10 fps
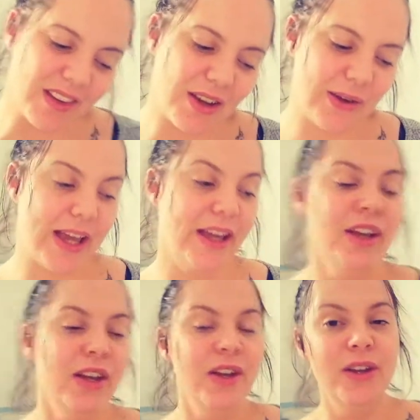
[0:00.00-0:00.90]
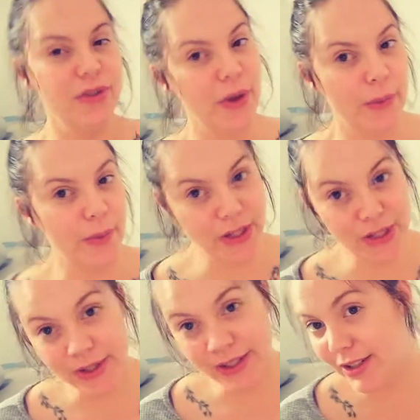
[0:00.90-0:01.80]
Okay, so what do
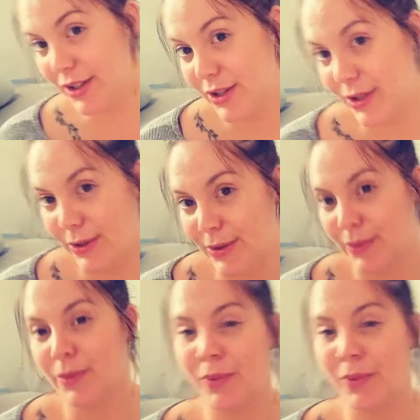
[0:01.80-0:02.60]
you need to do